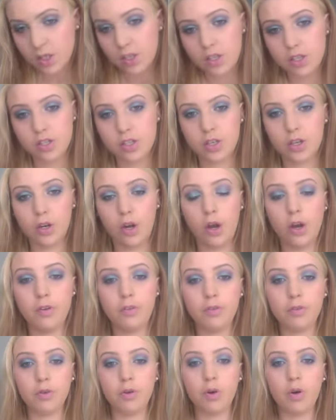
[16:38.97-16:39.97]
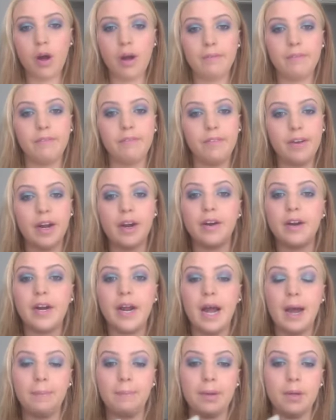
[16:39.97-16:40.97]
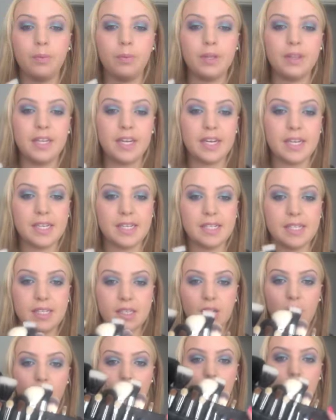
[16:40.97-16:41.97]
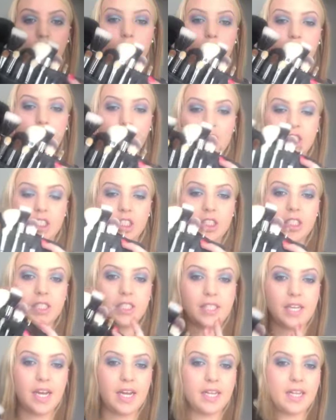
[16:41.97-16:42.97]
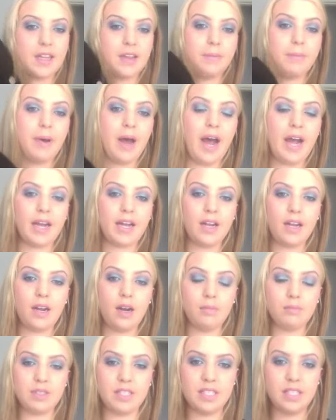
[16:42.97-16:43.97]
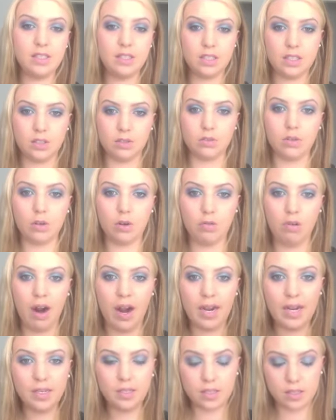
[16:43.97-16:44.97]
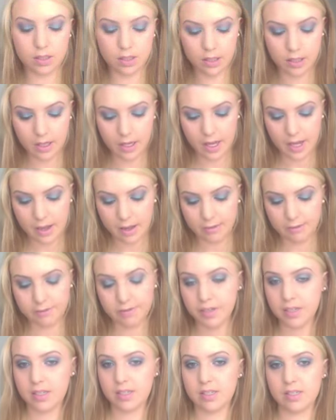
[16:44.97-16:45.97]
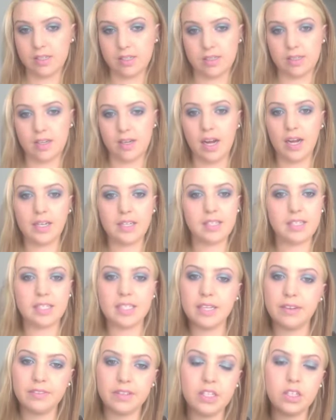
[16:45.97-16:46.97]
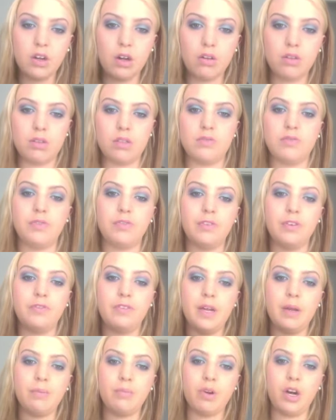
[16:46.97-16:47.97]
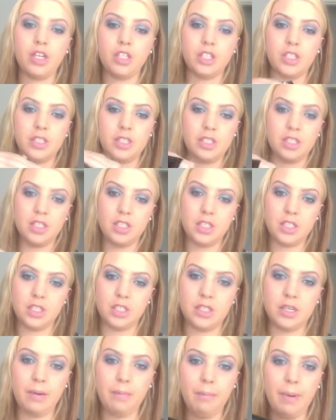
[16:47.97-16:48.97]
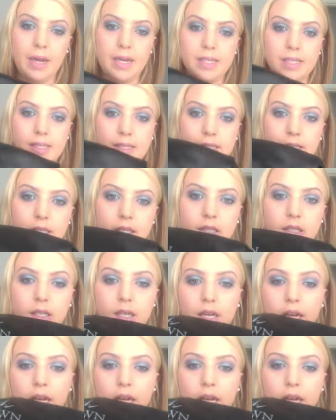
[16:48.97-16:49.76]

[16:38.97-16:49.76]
So overall, I'm very happy with these Enkore brushes, and the bag it comes in is great. For under $70 for 15 brushes is just amazing,